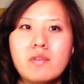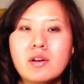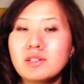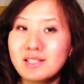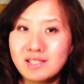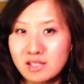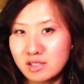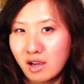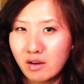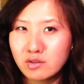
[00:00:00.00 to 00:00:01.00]
artistic
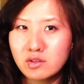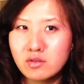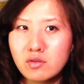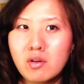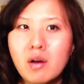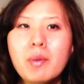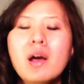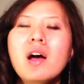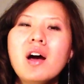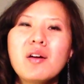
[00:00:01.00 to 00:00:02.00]
styles in Europe
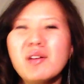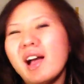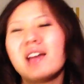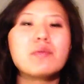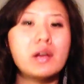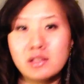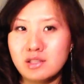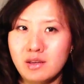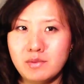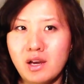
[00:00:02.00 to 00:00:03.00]
at around the
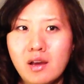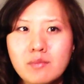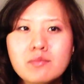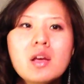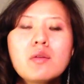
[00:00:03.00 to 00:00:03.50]
same time,